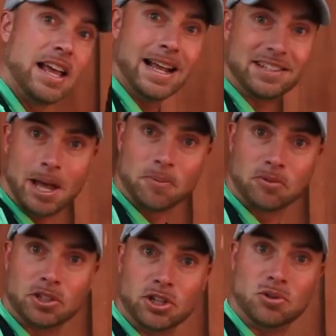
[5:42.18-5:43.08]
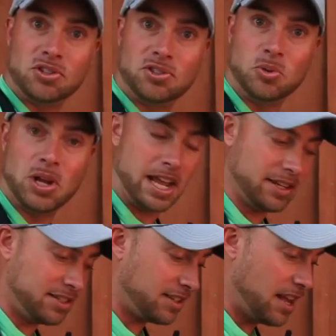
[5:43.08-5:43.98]
It's helpful to use two
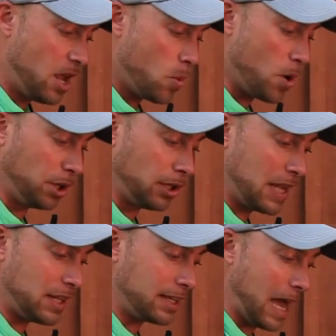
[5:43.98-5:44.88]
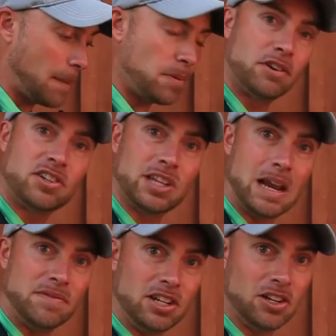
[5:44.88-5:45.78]
hands. When you line the gap of your
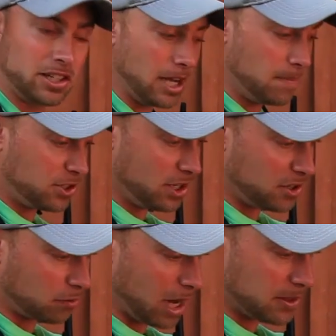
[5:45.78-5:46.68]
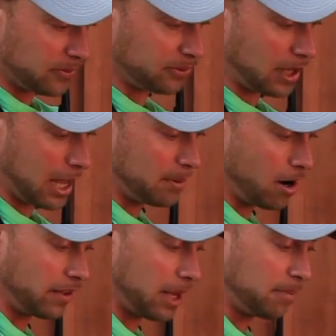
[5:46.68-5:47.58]
safety hook up just right with the flat
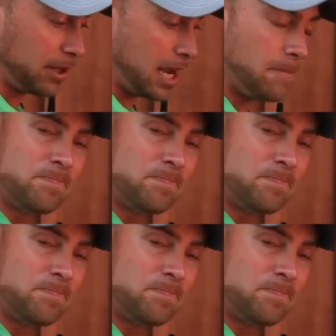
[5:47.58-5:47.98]
part of that plate,